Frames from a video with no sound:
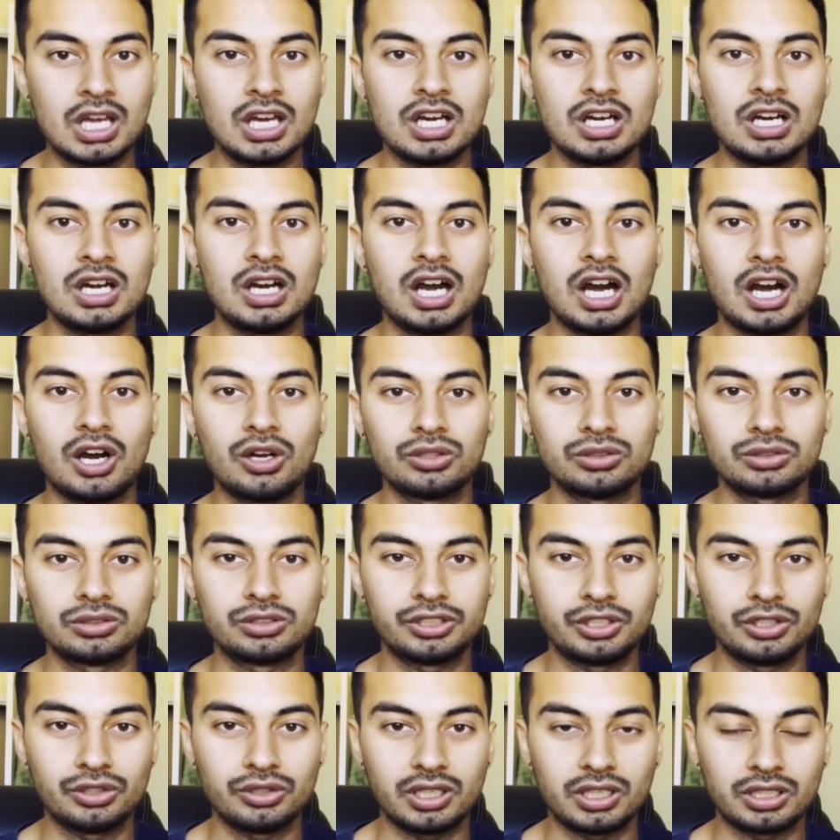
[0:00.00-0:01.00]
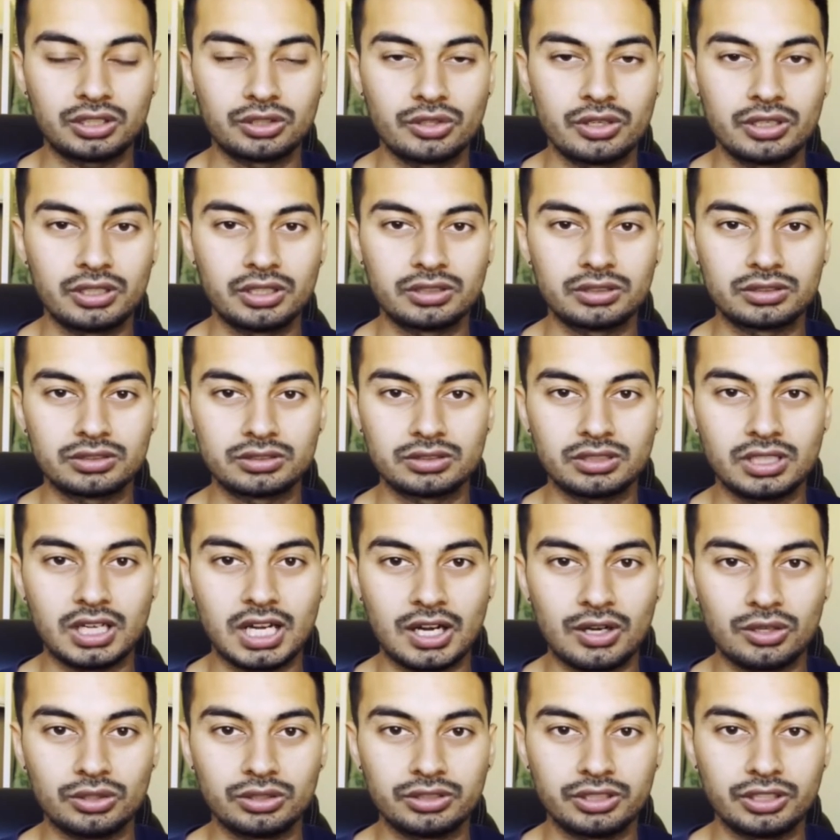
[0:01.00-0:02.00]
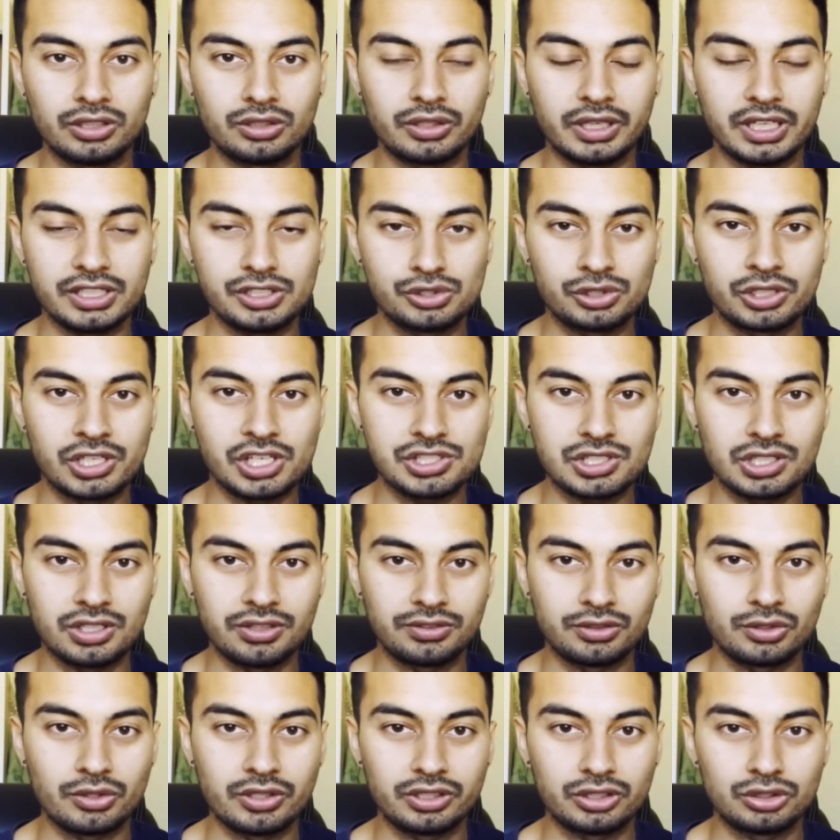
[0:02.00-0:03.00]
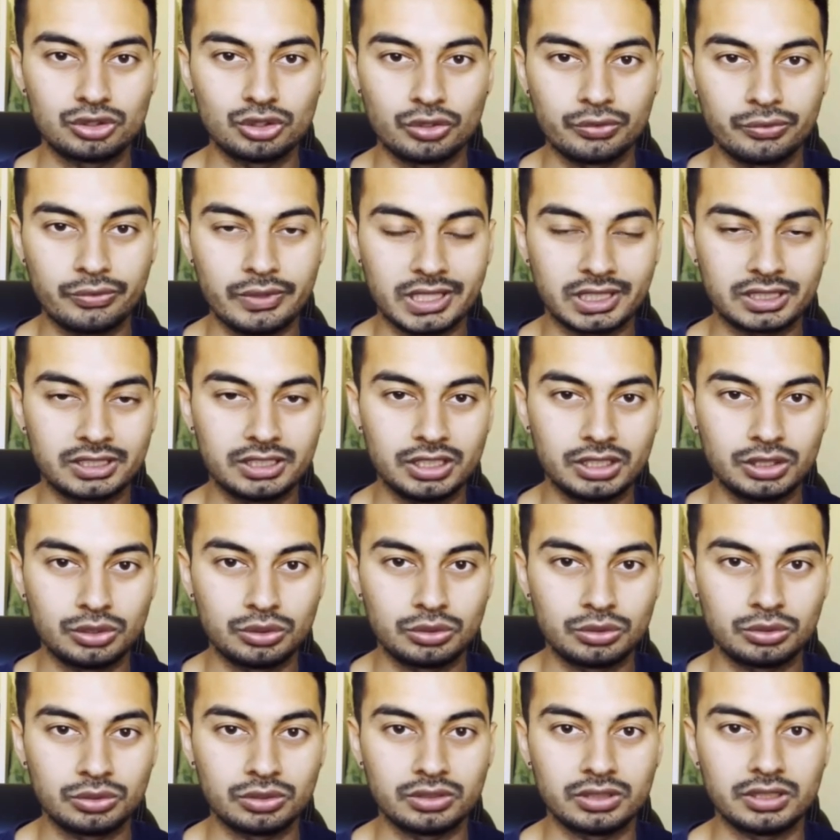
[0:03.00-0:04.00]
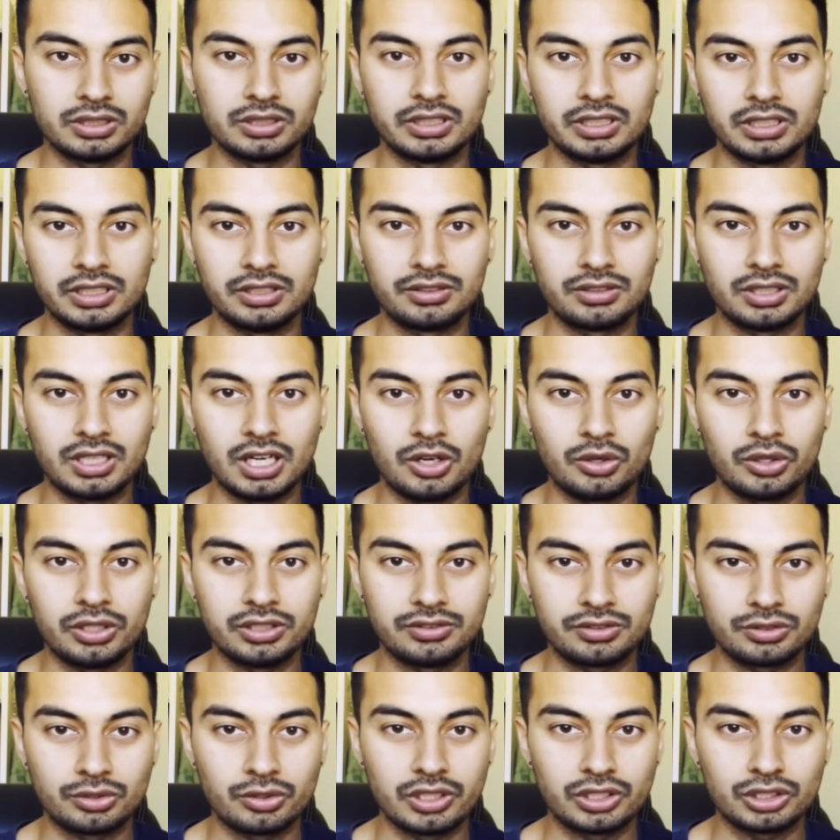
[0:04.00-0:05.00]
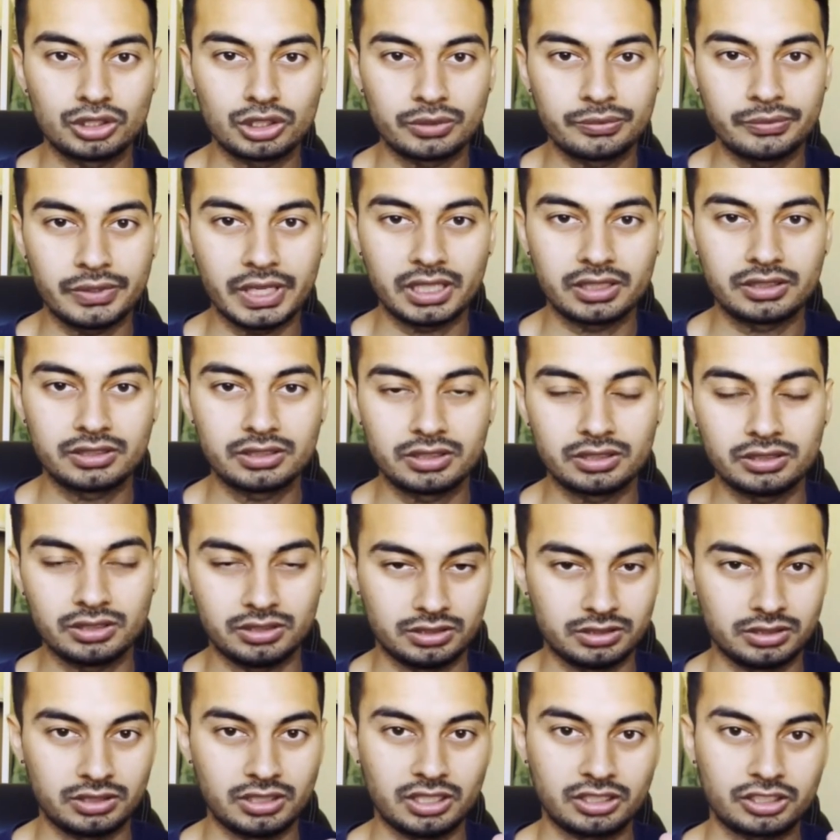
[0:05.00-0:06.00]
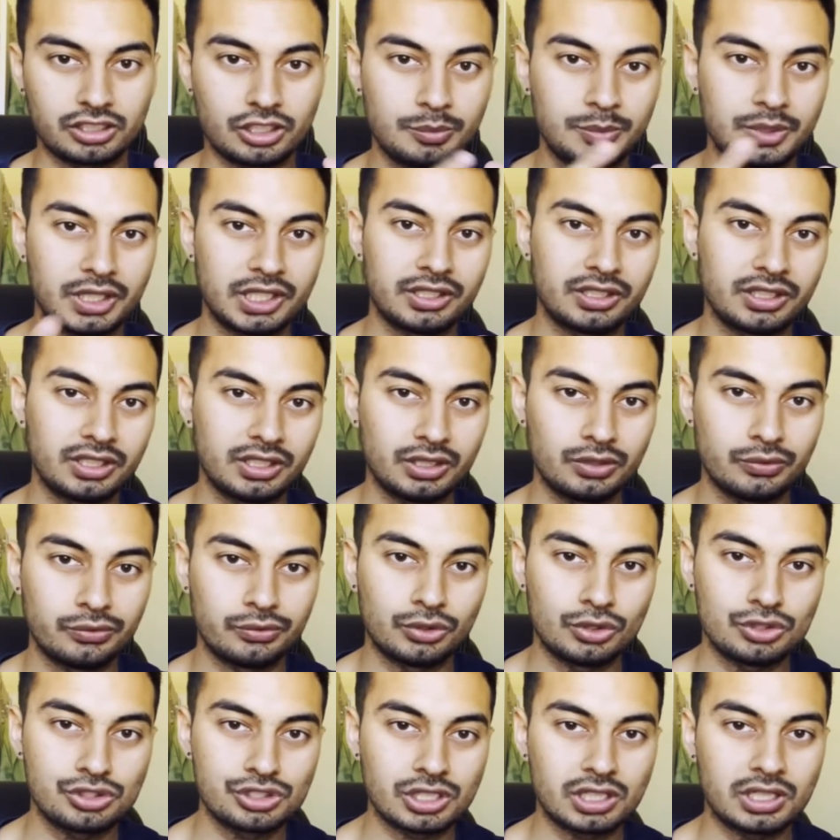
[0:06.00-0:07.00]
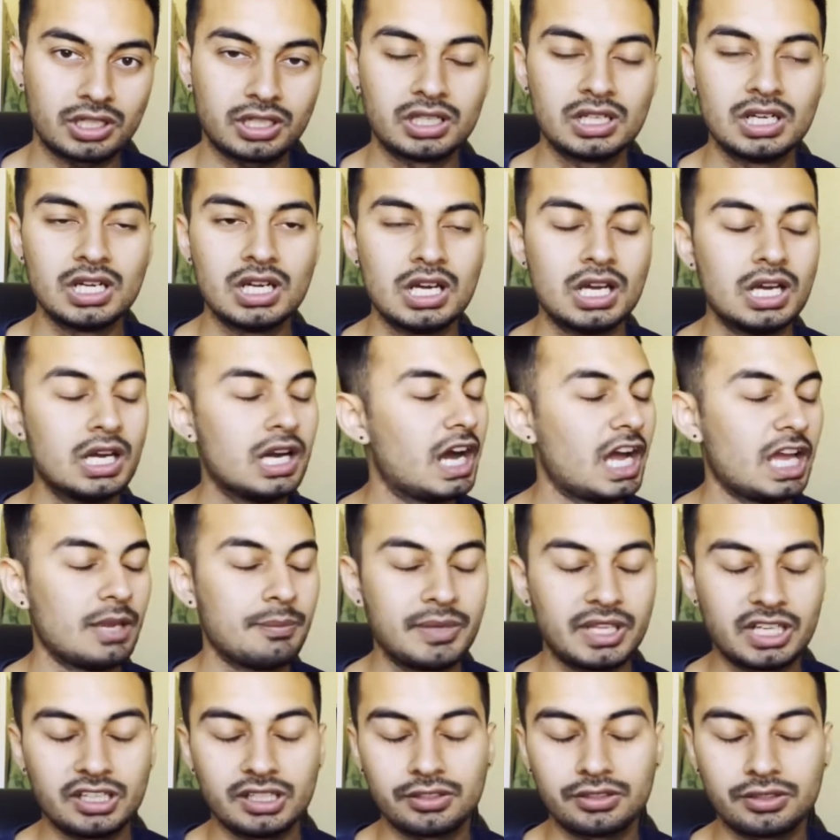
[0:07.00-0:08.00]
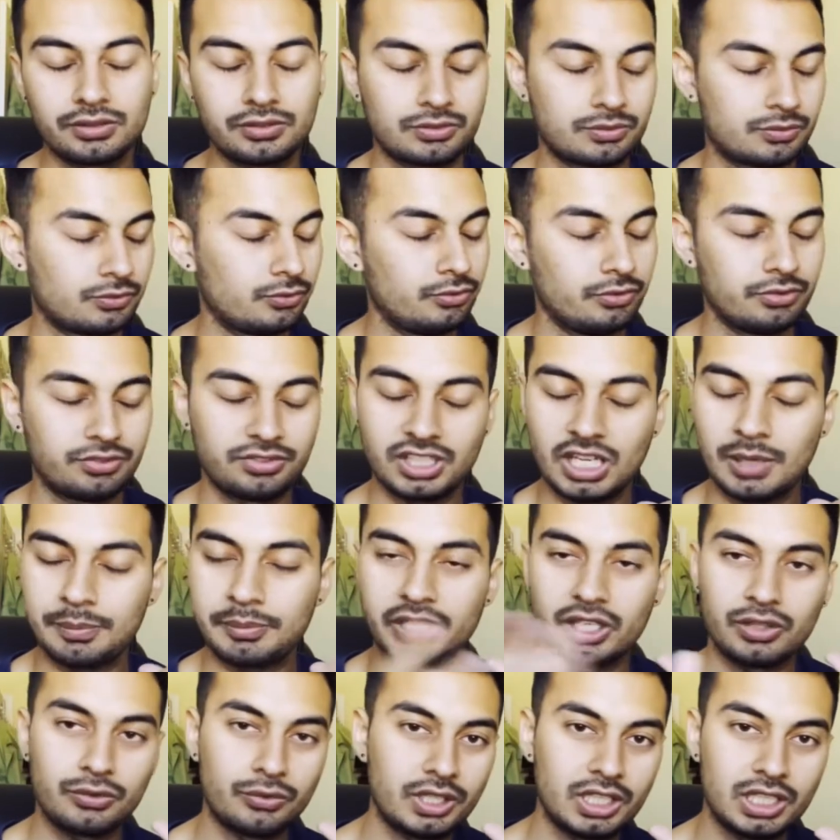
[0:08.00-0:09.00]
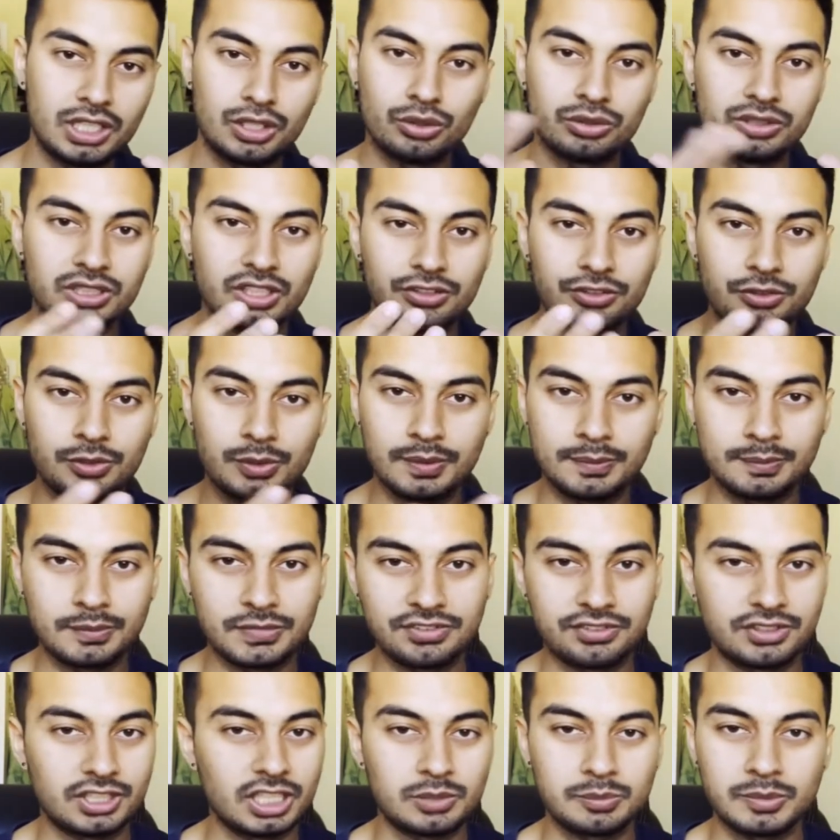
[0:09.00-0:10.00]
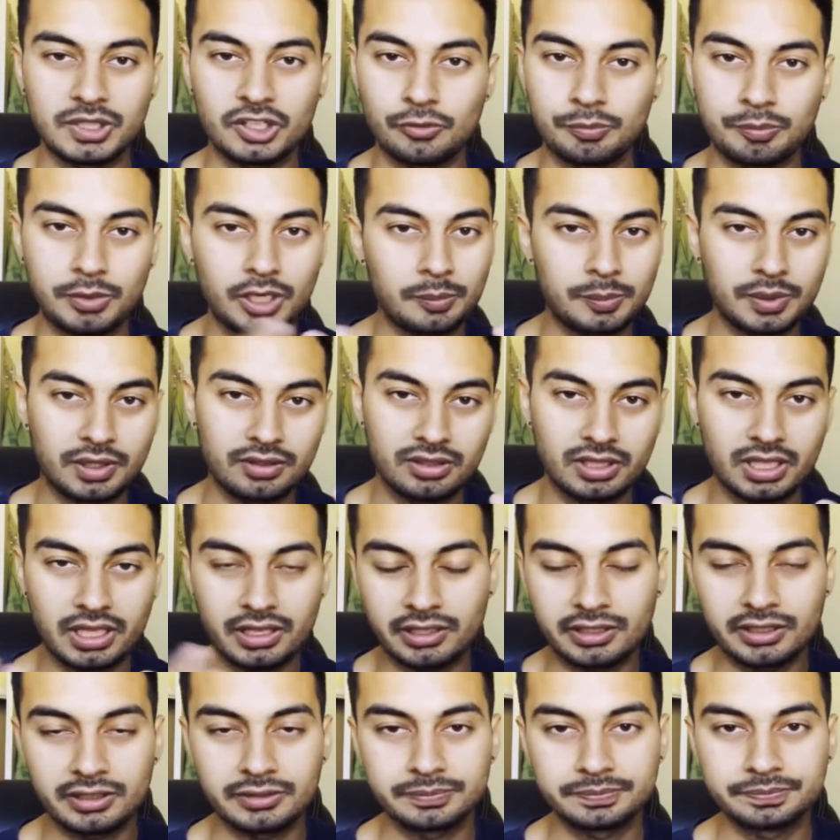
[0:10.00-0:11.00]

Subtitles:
how your education is going to affect you, is how it's going to affect the community in future. I made a separate video on the statement of purpose letter.